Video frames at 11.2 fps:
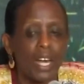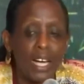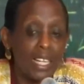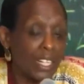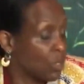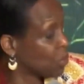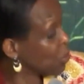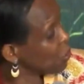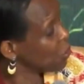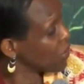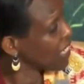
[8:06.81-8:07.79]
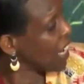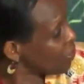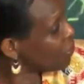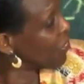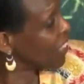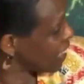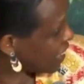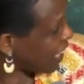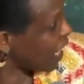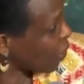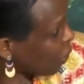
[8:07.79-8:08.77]
And I don't know whether Africa
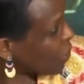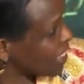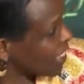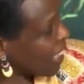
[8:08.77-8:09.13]
alone